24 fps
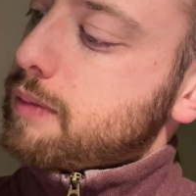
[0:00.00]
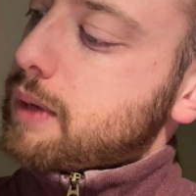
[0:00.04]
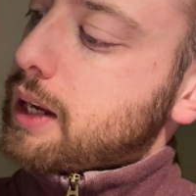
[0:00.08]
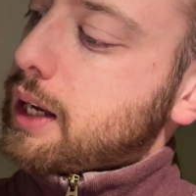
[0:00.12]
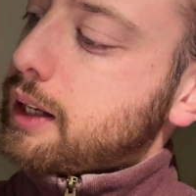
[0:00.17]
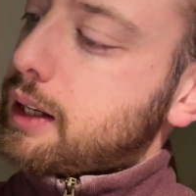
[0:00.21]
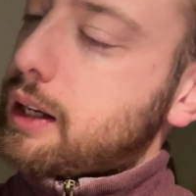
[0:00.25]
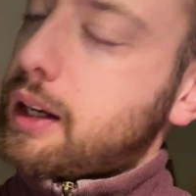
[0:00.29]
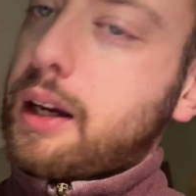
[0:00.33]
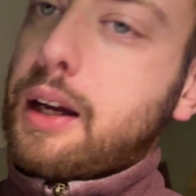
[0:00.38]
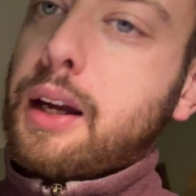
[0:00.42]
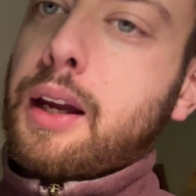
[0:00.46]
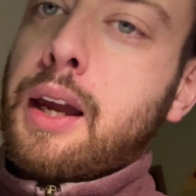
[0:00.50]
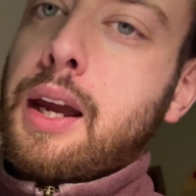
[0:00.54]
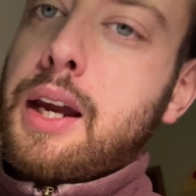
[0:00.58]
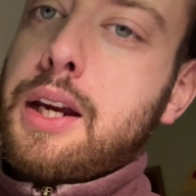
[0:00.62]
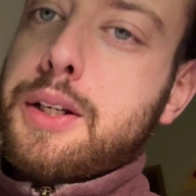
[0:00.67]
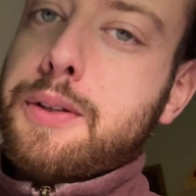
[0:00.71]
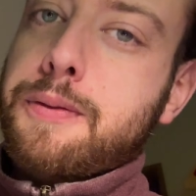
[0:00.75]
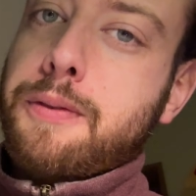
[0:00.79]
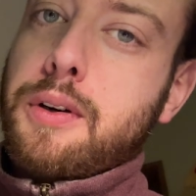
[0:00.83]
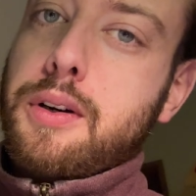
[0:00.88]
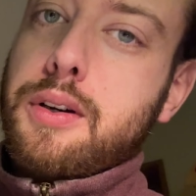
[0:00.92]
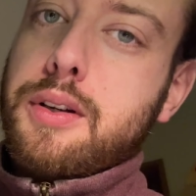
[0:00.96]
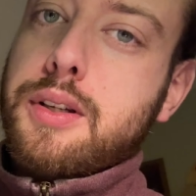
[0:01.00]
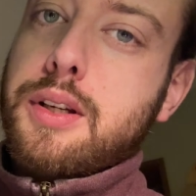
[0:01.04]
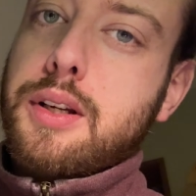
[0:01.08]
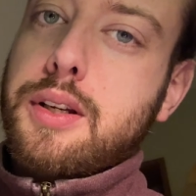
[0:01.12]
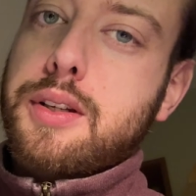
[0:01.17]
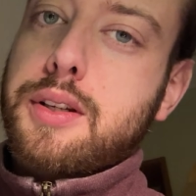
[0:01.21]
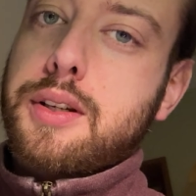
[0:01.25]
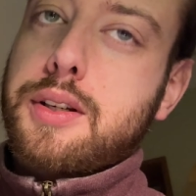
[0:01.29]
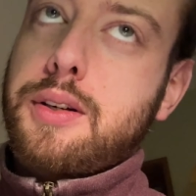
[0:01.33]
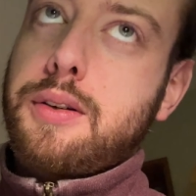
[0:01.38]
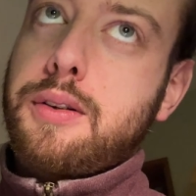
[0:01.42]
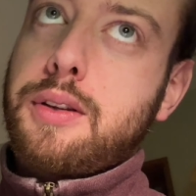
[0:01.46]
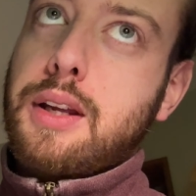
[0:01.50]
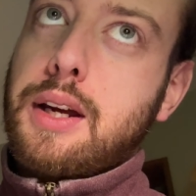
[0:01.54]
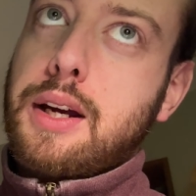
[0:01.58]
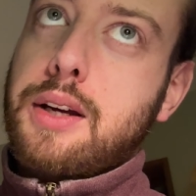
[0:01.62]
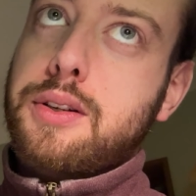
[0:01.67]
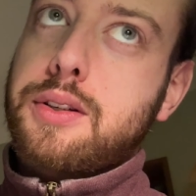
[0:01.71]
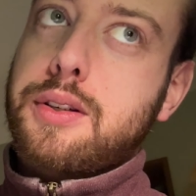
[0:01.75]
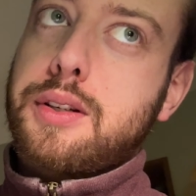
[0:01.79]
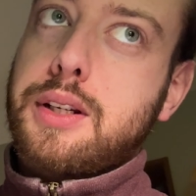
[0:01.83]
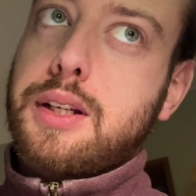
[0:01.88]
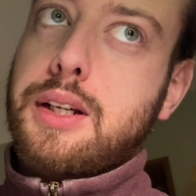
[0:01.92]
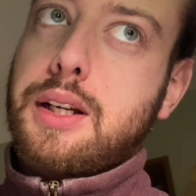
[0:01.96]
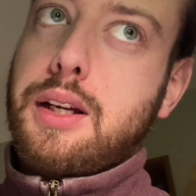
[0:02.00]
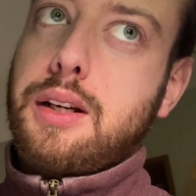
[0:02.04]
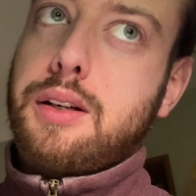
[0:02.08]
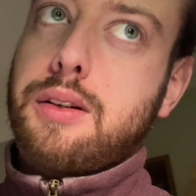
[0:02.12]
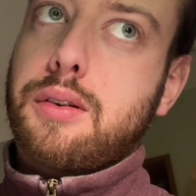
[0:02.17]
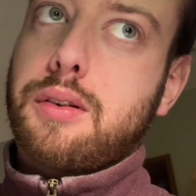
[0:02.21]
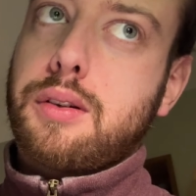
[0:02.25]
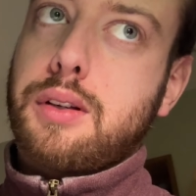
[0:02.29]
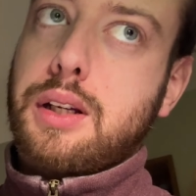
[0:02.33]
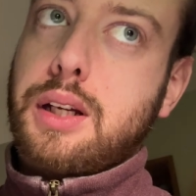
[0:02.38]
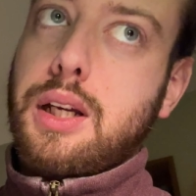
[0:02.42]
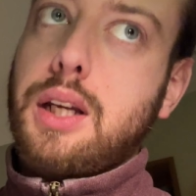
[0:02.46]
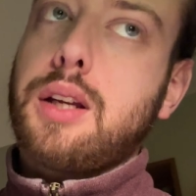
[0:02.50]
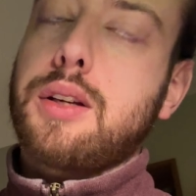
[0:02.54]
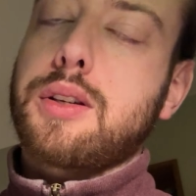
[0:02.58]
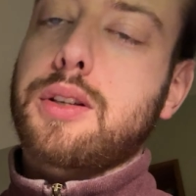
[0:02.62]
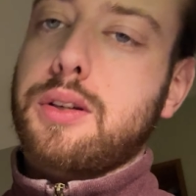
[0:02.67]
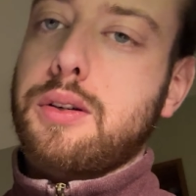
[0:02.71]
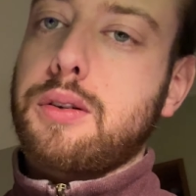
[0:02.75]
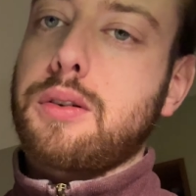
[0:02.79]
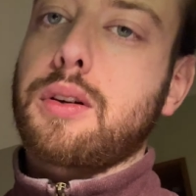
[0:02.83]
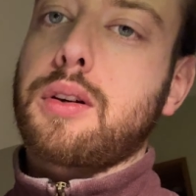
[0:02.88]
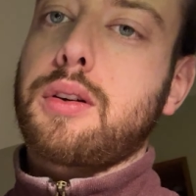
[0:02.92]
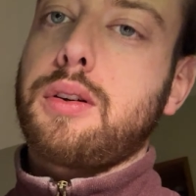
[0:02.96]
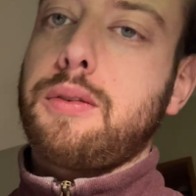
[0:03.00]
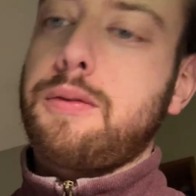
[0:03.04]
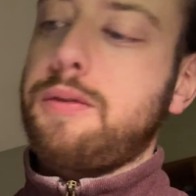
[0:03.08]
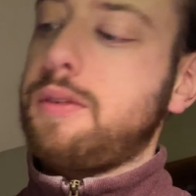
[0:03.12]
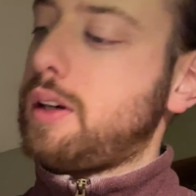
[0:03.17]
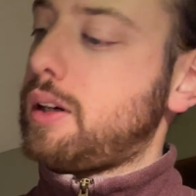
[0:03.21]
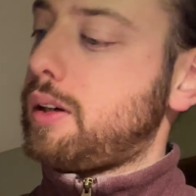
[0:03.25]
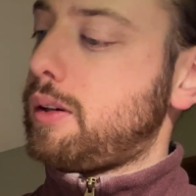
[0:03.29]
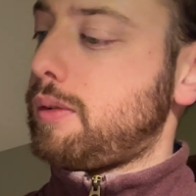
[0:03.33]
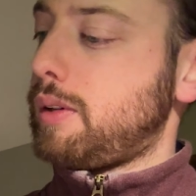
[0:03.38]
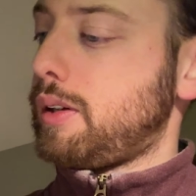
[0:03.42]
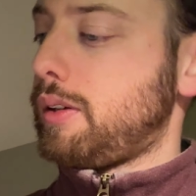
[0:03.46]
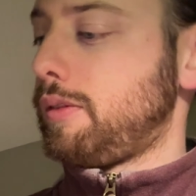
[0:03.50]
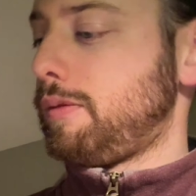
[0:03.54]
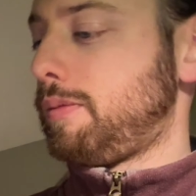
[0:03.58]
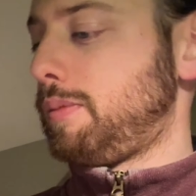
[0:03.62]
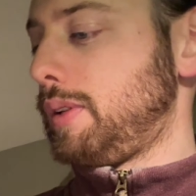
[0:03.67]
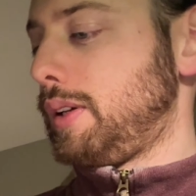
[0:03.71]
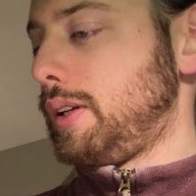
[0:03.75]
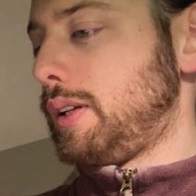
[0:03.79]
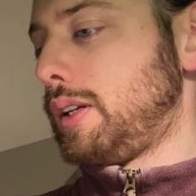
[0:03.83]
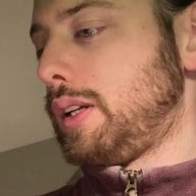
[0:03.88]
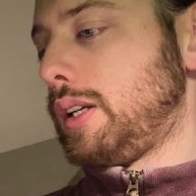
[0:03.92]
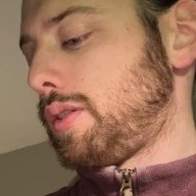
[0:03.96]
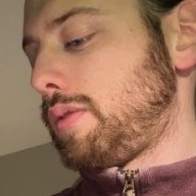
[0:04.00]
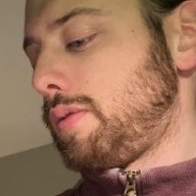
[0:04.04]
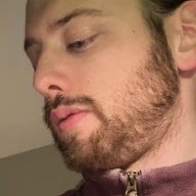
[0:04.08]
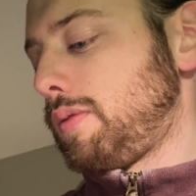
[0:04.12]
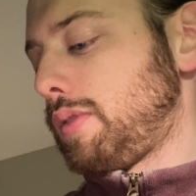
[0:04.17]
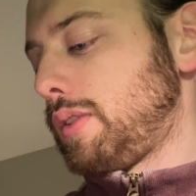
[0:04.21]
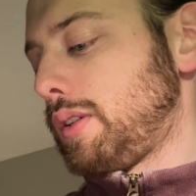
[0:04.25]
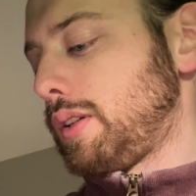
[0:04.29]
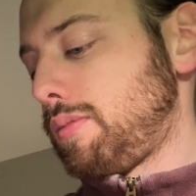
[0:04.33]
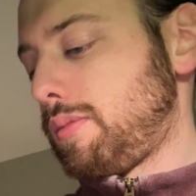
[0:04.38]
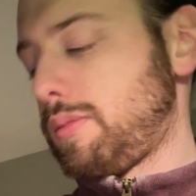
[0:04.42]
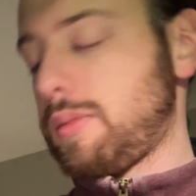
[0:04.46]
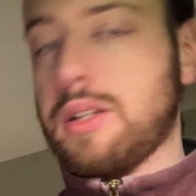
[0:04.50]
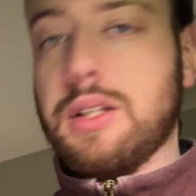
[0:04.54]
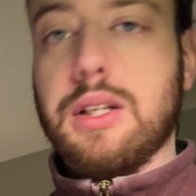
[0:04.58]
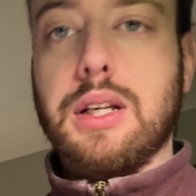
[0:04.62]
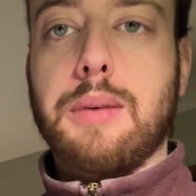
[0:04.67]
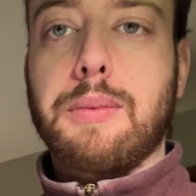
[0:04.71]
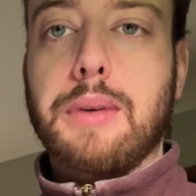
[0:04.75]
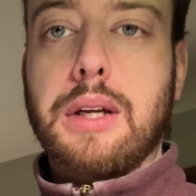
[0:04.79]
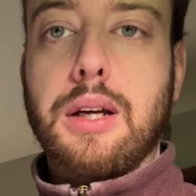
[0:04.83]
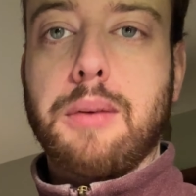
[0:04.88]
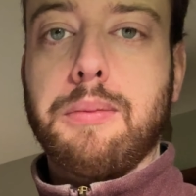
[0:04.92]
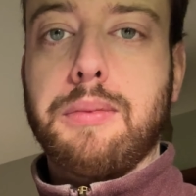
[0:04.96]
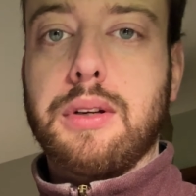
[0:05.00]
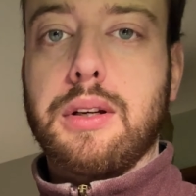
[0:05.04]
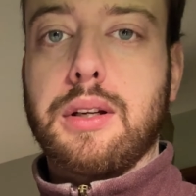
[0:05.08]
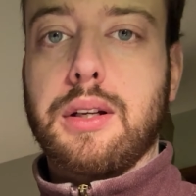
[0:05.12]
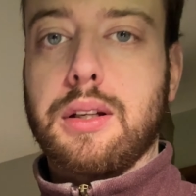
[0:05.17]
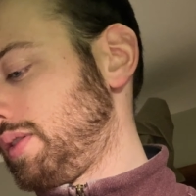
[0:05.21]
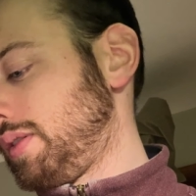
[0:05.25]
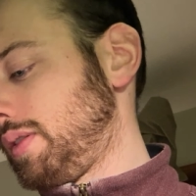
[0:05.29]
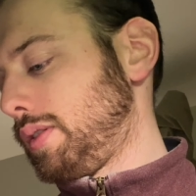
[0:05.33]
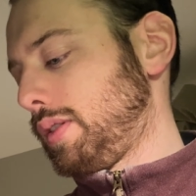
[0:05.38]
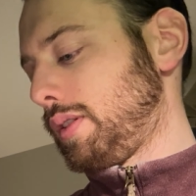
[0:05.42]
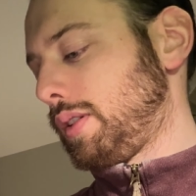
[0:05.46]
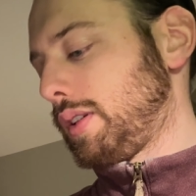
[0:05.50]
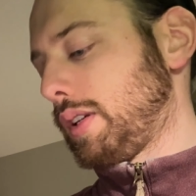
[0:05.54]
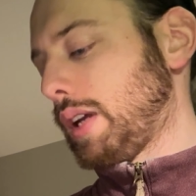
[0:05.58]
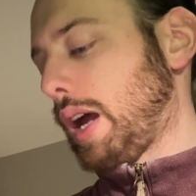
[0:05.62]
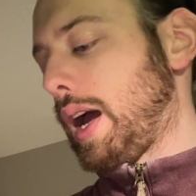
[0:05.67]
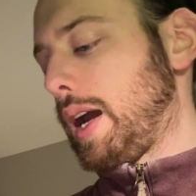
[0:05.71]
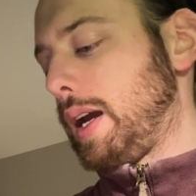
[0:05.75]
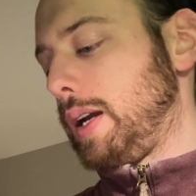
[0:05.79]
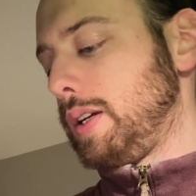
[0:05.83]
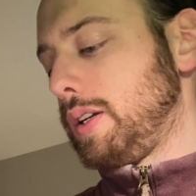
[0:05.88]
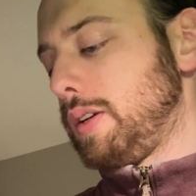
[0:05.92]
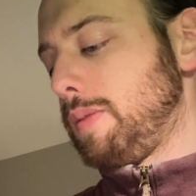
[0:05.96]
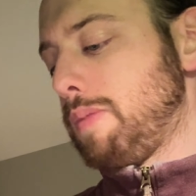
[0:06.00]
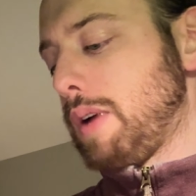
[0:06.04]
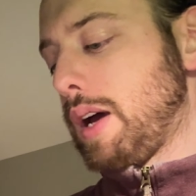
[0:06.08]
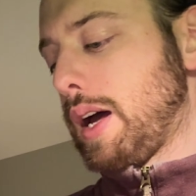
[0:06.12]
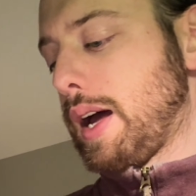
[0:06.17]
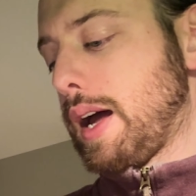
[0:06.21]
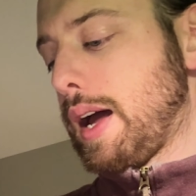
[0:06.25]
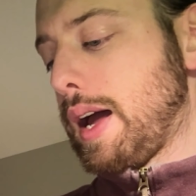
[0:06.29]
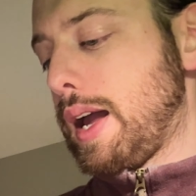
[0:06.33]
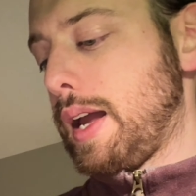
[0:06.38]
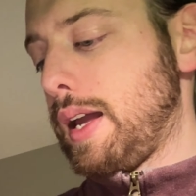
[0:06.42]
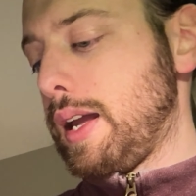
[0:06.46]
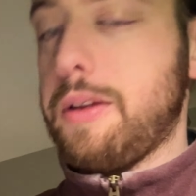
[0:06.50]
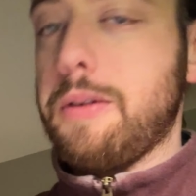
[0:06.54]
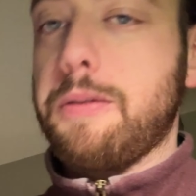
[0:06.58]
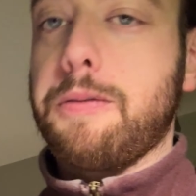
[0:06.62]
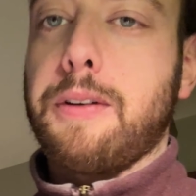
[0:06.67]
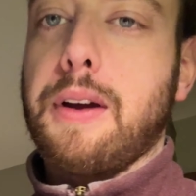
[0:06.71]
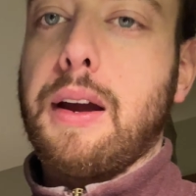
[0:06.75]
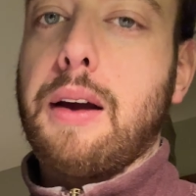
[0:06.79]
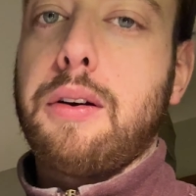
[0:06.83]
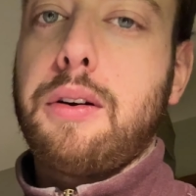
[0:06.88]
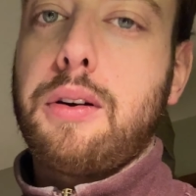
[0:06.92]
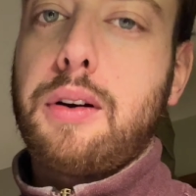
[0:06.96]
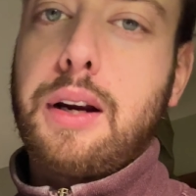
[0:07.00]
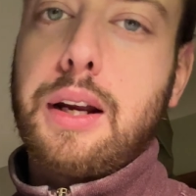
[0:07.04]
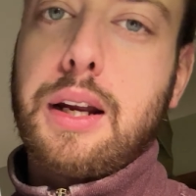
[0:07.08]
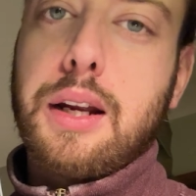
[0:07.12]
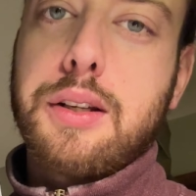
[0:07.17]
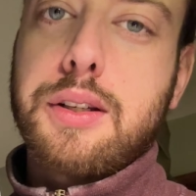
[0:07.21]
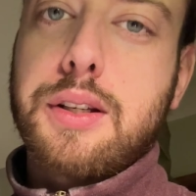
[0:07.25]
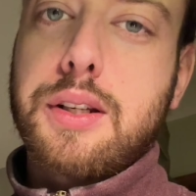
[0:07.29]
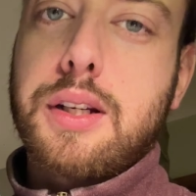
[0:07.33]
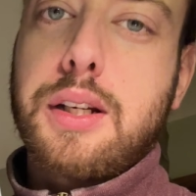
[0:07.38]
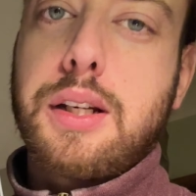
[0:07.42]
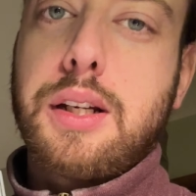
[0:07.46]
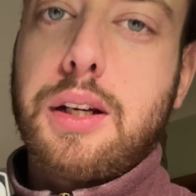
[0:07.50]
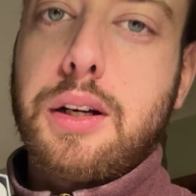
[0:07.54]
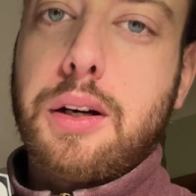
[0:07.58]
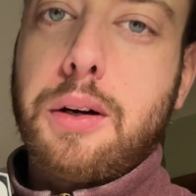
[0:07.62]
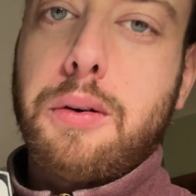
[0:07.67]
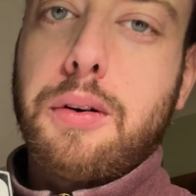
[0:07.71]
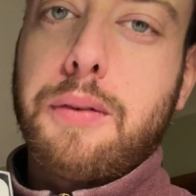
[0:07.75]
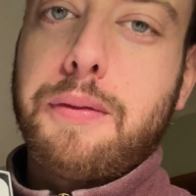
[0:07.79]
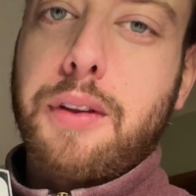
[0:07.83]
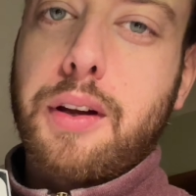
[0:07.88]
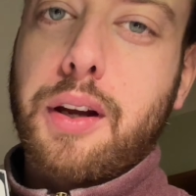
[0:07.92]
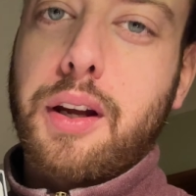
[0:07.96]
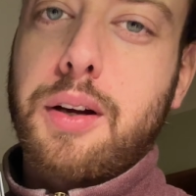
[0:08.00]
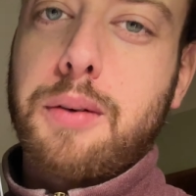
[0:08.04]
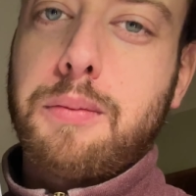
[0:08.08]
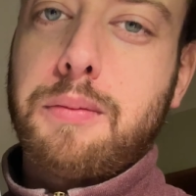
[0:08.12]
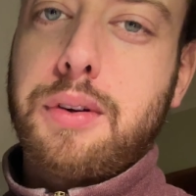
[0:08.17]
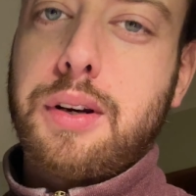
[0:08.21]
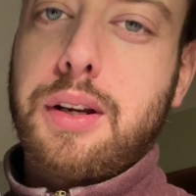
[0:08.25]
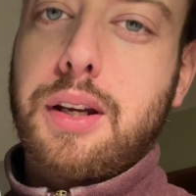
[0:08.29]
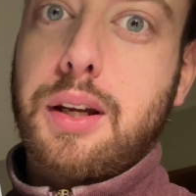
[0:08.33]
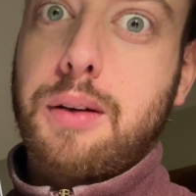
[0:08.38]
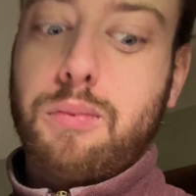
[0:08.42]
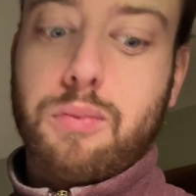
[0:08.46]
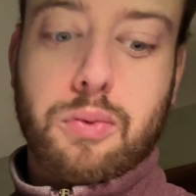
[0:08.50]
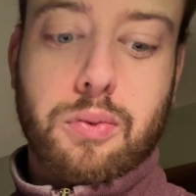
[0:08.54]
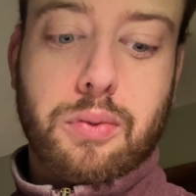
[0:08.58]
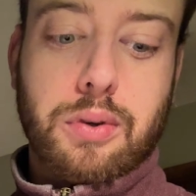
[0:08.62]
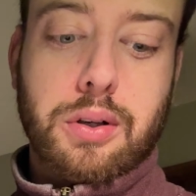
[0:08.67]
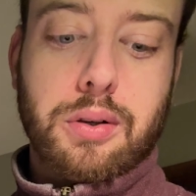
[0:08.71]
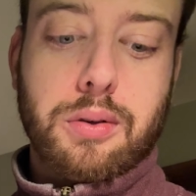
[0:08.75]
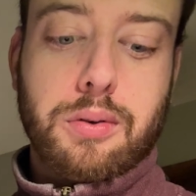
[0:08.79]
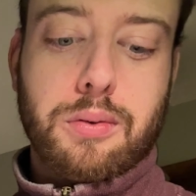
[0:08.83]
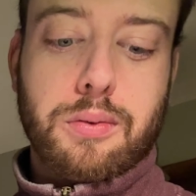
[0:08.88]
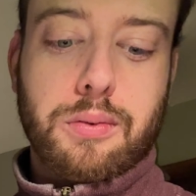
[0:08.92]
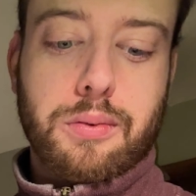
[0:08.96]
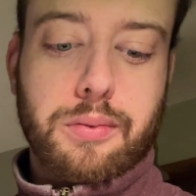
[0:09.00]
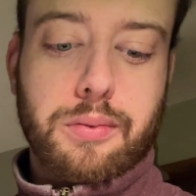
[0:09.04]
Making a case for it since 2010. Yeah, so it could very well have been the same company. Signed by the founder and CEO of the company. Whoa.